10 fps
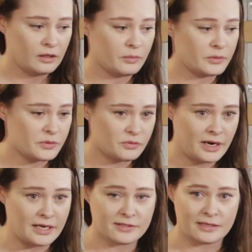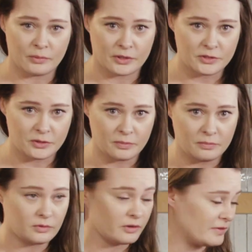which is great because they wanted to
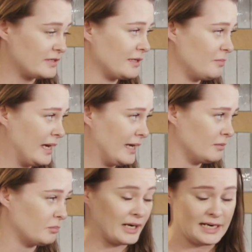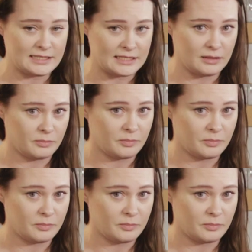obviously ban brandy